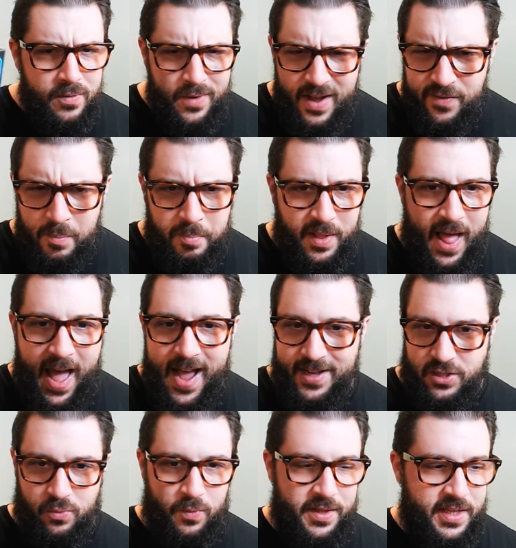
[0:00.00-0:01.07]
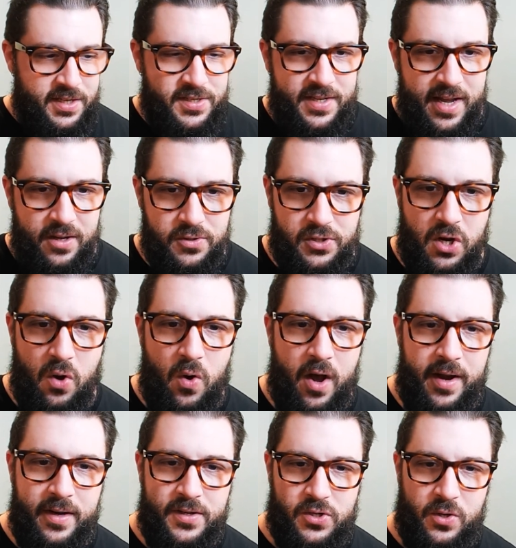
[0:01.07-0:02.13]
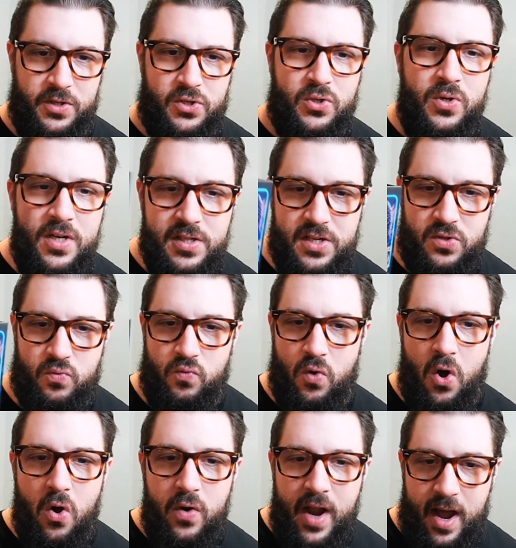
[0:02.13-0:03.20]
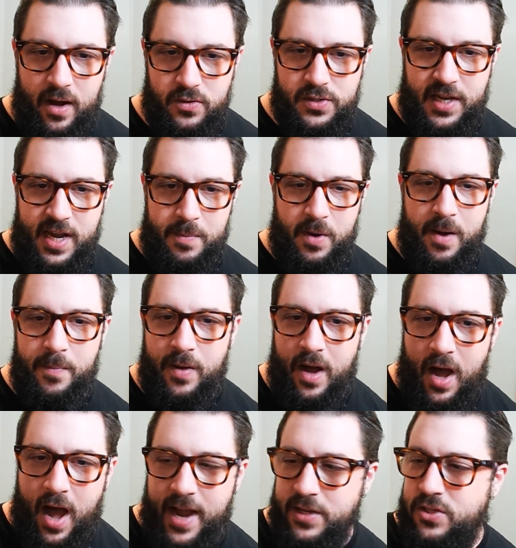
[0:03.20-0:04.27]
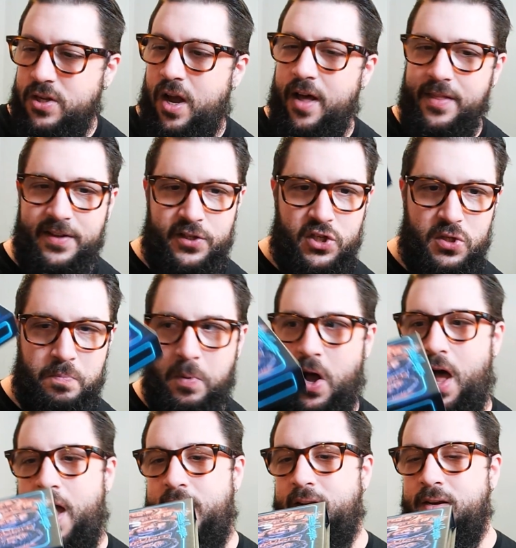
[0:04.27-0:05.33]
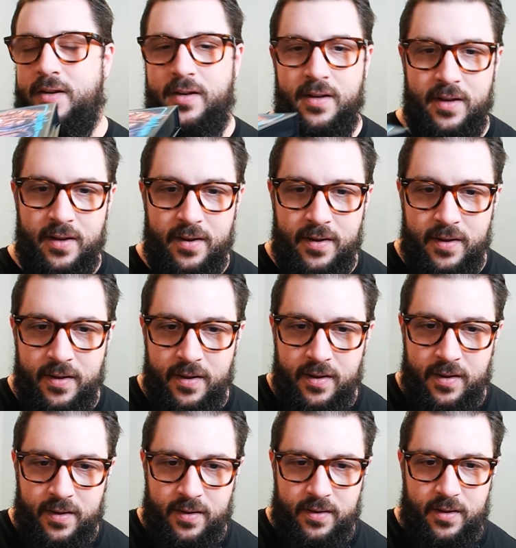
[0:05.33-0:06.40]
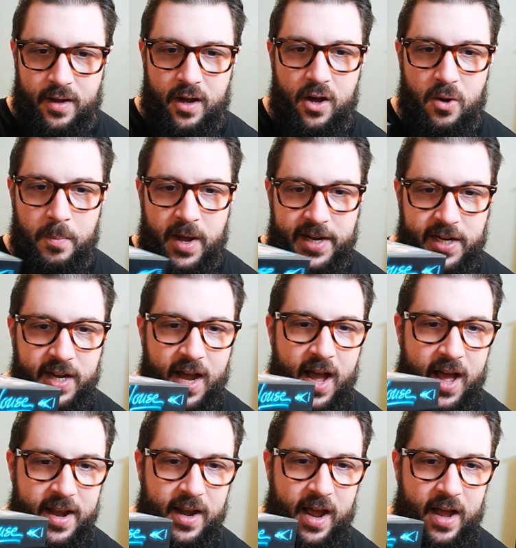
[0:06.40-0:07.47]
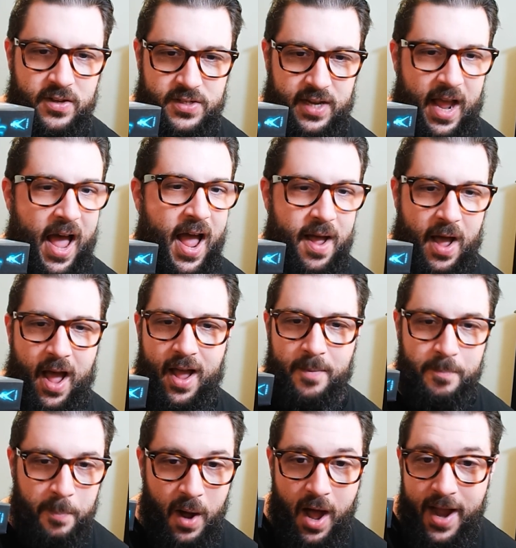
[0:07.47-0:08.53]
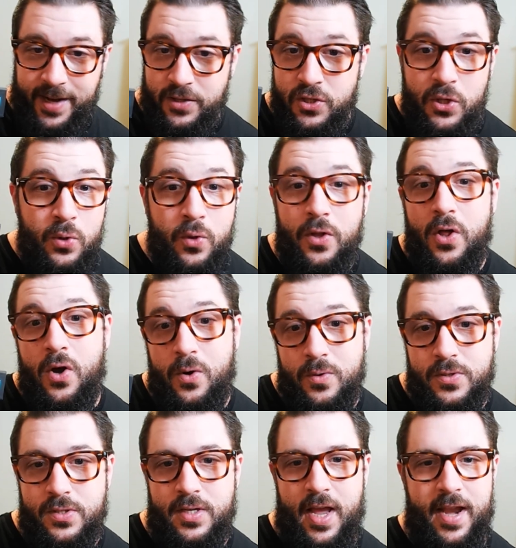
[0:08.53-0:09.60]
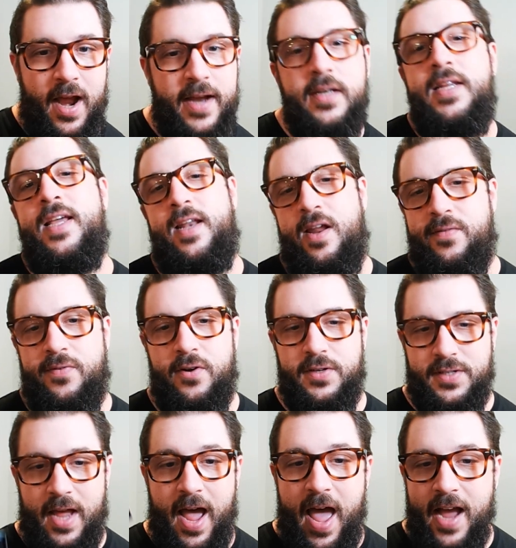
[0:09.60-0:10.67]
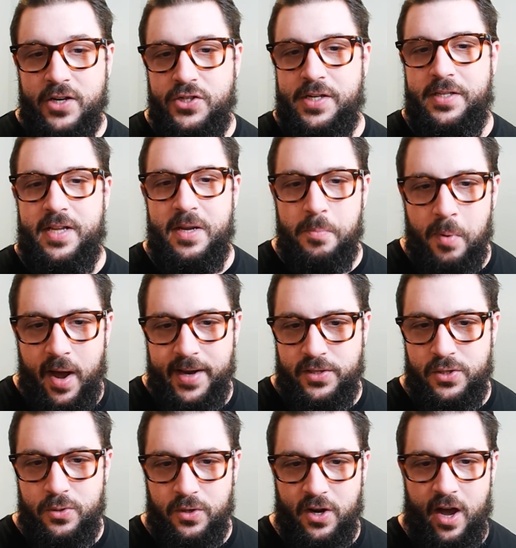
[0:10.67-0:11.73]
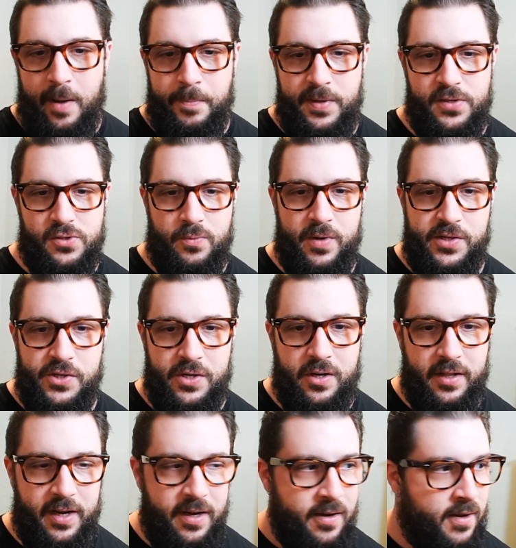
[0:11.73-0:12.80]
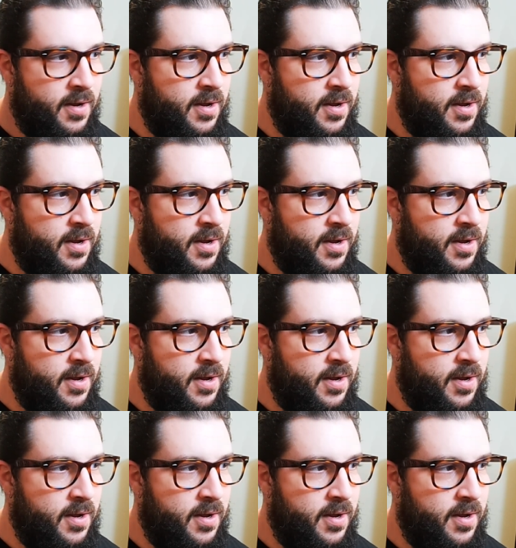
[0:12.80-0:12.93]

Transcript: I have a blast when these sales go on. So as soon as this Roadhouse came up, I saw this spine. Oh my God. I was like, I'm buying 2 of those. And I did at first. I actually did buy 2 copies originally.